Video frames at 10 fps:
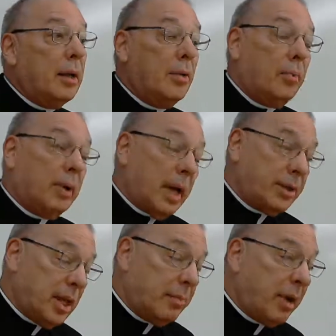well, I
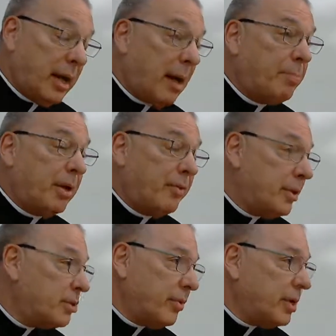say myopic for
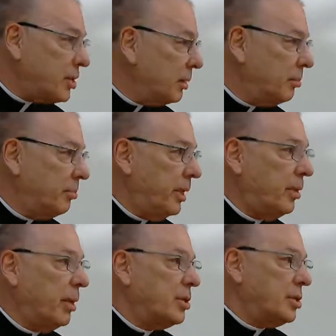this reason,
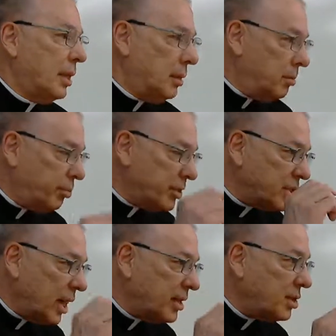because
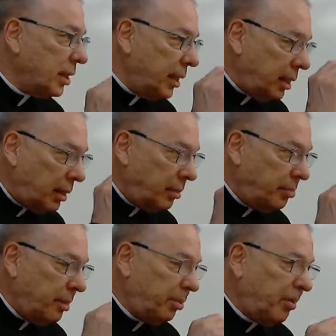precisely,
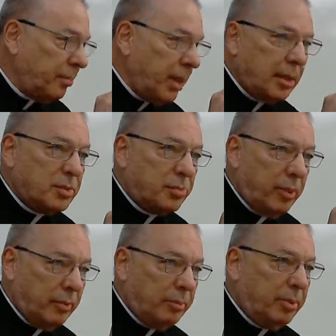and people have made this
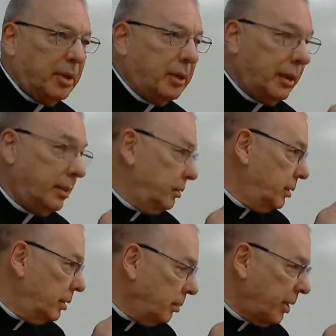point repeatedly in
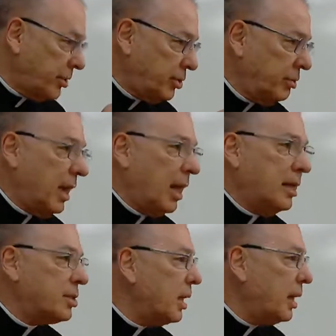the past 2
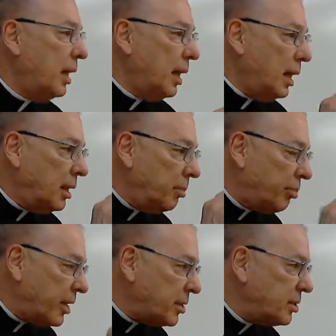days, the
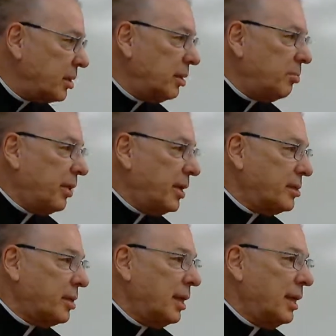presence of the
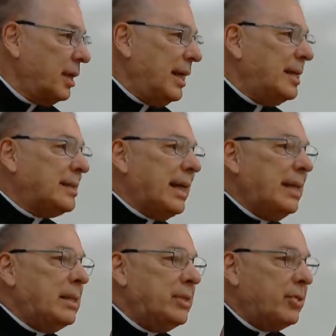priest is
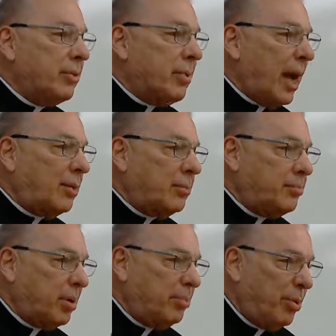in direct
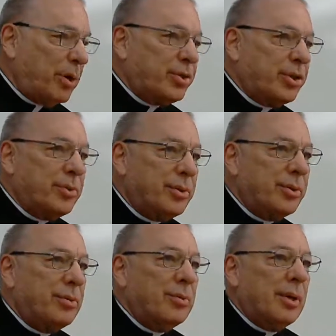proportion
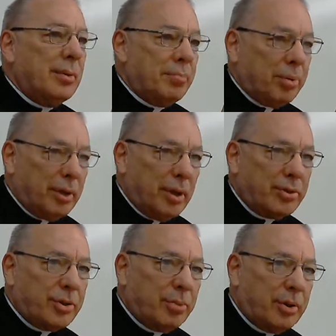to
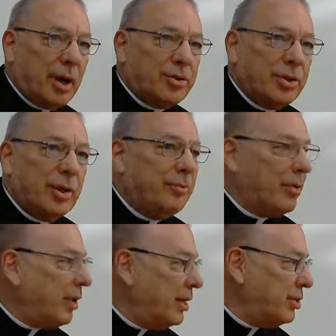production of
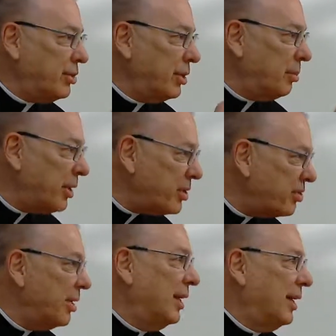vocations to the
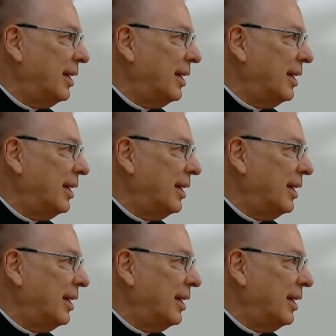priesthood.